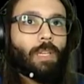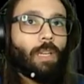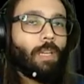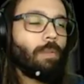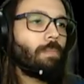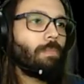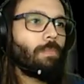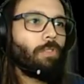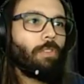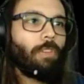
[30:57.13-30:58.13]
Hey,
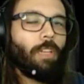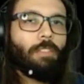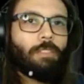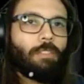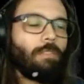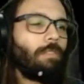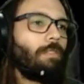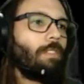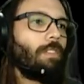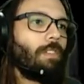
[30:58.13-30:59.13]
I'm doing great.
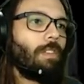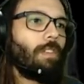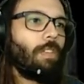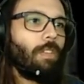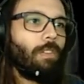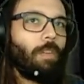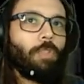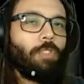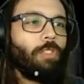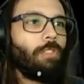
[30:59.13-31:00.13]
What
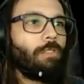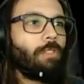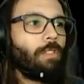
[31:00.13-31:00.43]
about you?